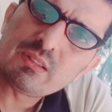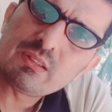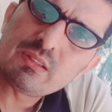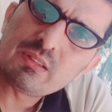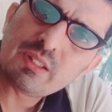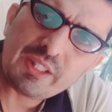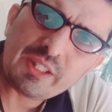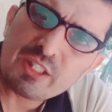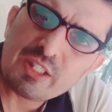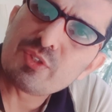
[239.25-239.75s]

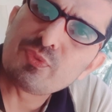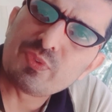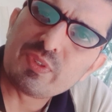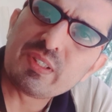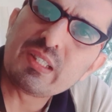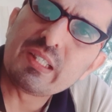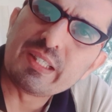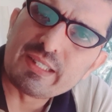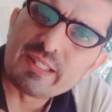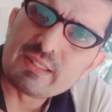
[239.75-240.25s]
his
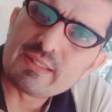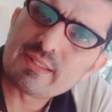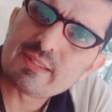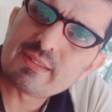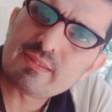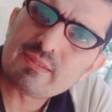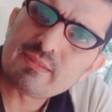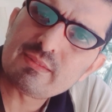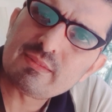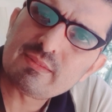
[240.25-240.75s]
feelings.
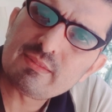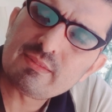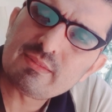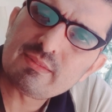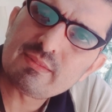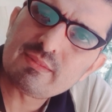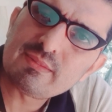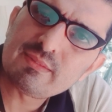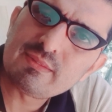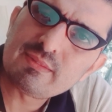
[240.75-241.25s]

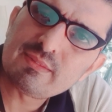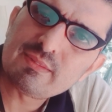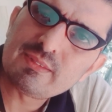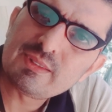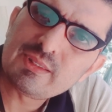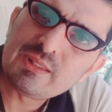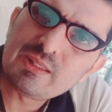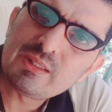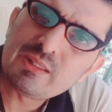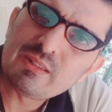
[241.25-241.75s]

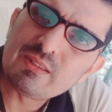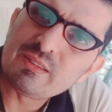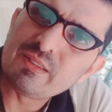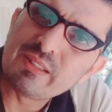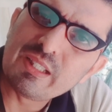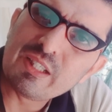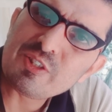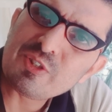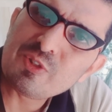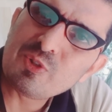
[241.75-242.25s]

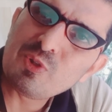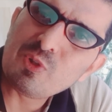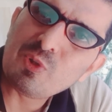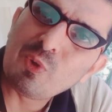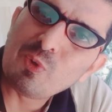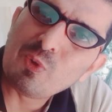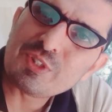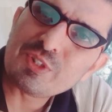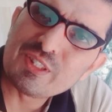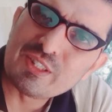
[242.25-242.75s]
There is no
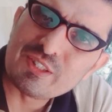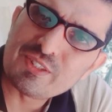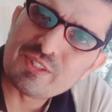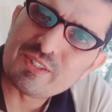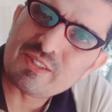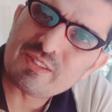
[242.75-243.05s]
closeness.